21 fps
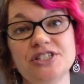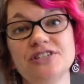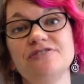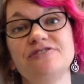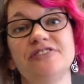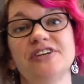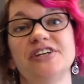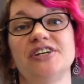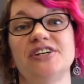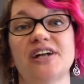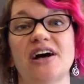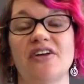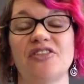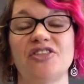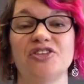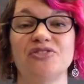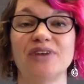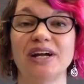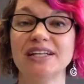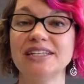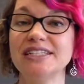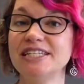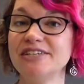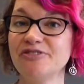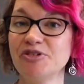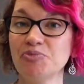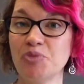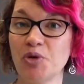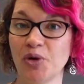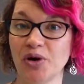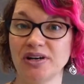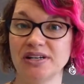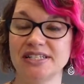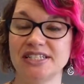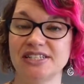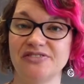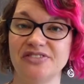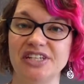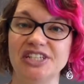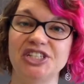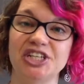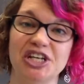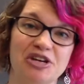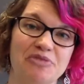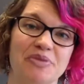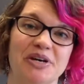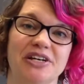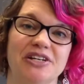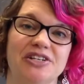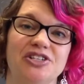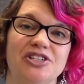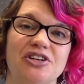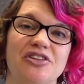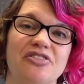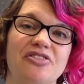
you've figured out the relative importance of each image,